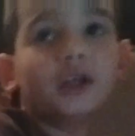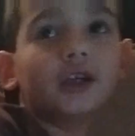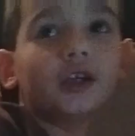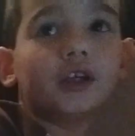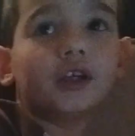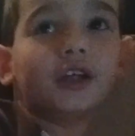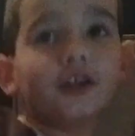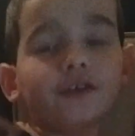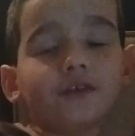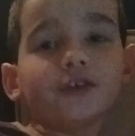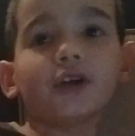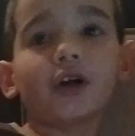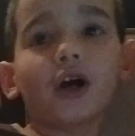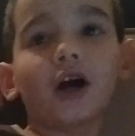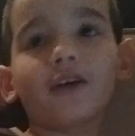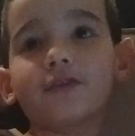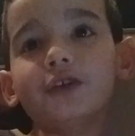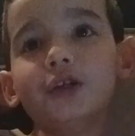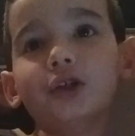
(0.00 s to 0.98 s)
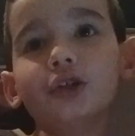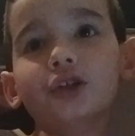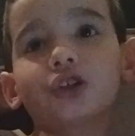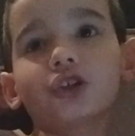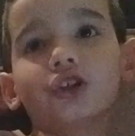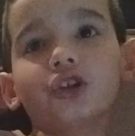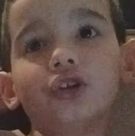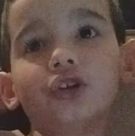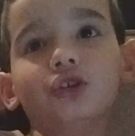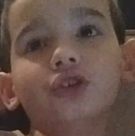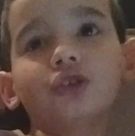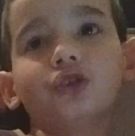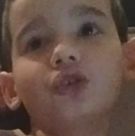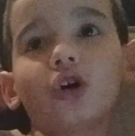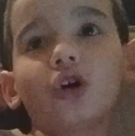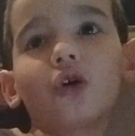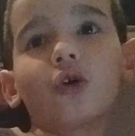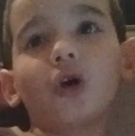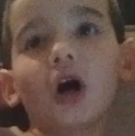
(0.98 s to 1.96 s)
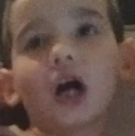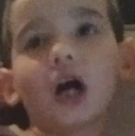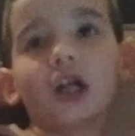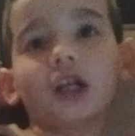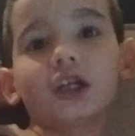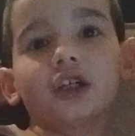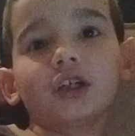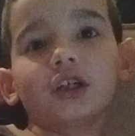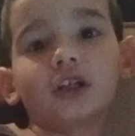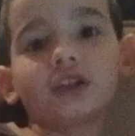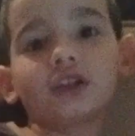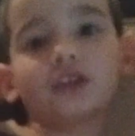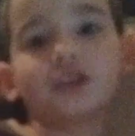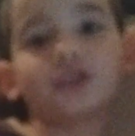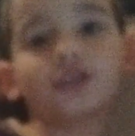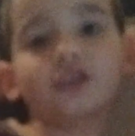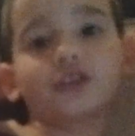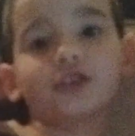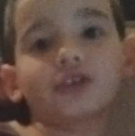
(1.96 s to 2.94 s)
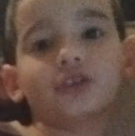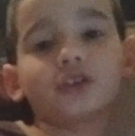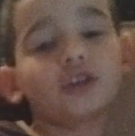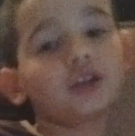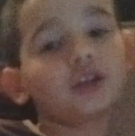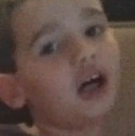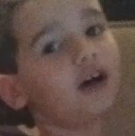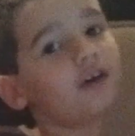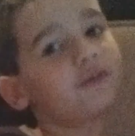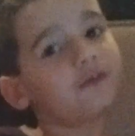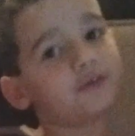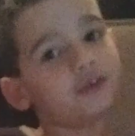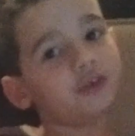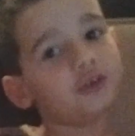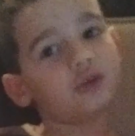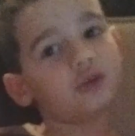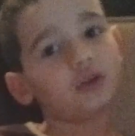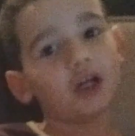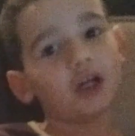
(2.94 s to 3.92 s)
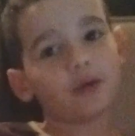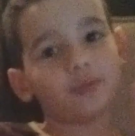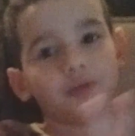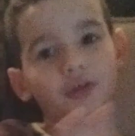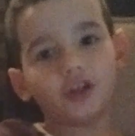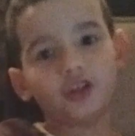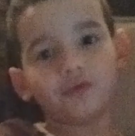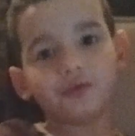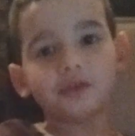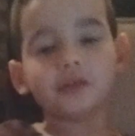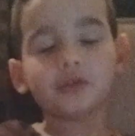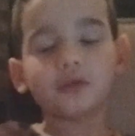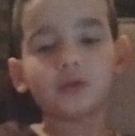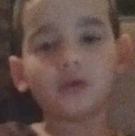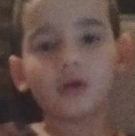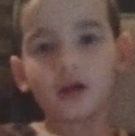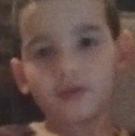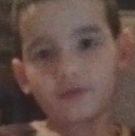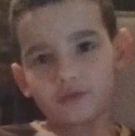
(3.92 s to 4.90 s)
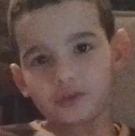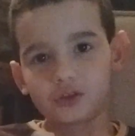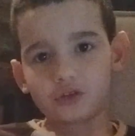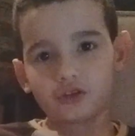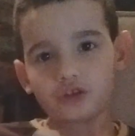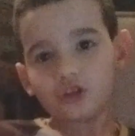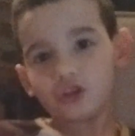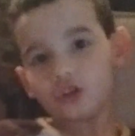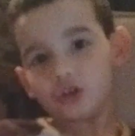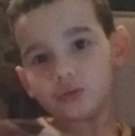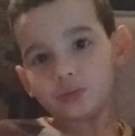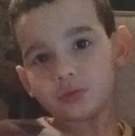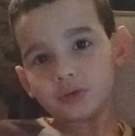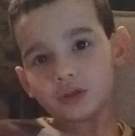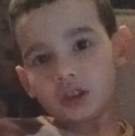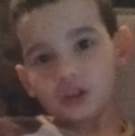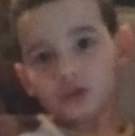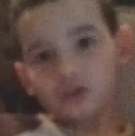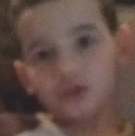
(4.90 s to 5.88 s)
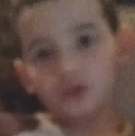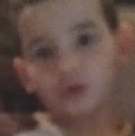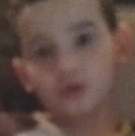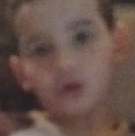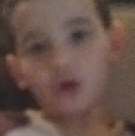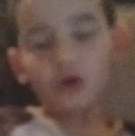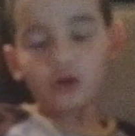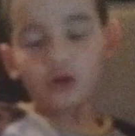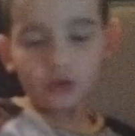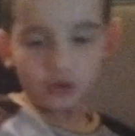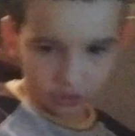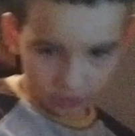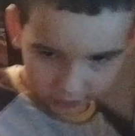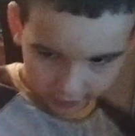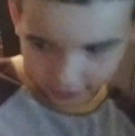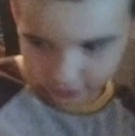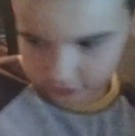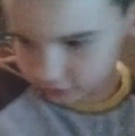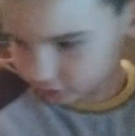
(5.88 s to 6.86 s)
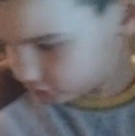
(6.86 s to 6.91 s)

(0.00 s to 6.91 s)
if you have YouTube, you go on it. This is up to bit. If you want YouTube, you go on.